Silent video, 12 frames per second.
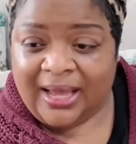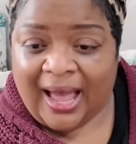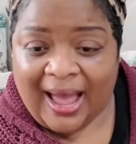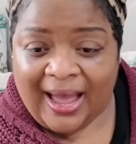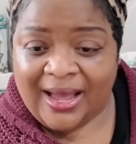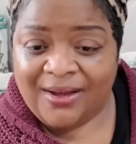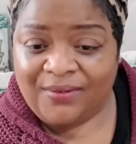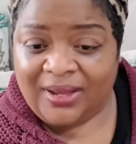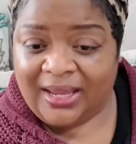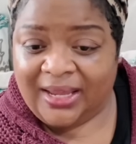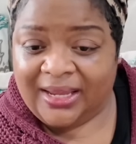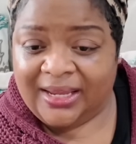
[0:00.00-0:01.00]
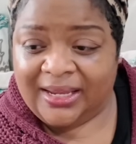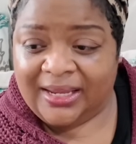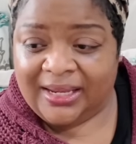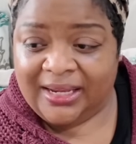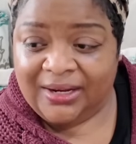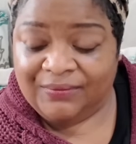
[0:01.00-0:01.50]
I've had
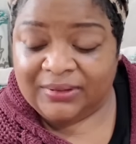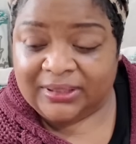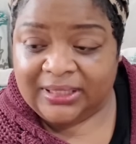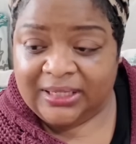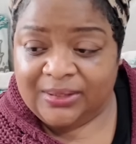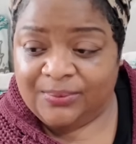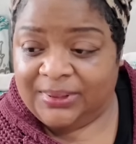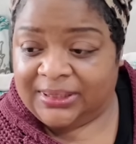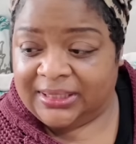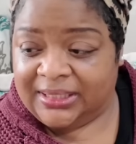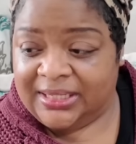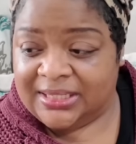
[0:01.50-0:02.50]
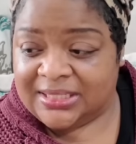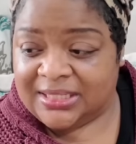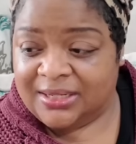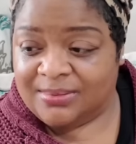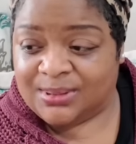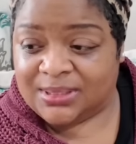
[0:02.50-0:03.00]
everything with the
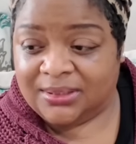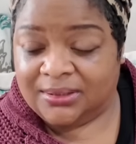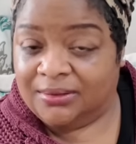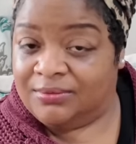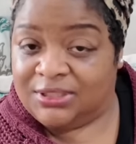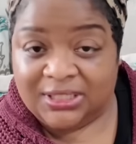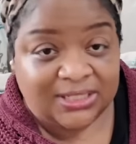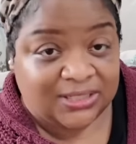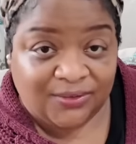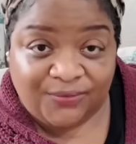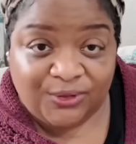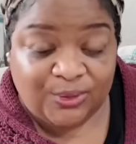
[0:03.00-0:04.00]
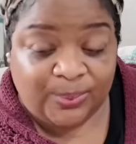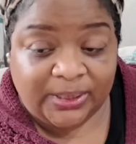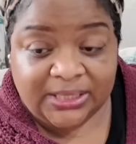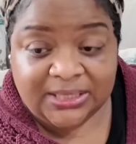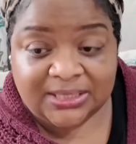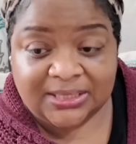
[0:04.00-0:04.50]
exception of just a few
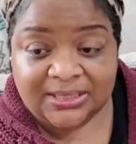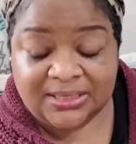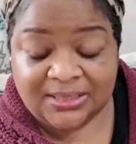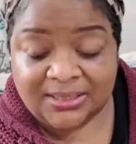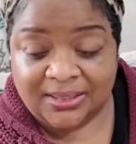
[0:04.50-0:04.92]
pieces.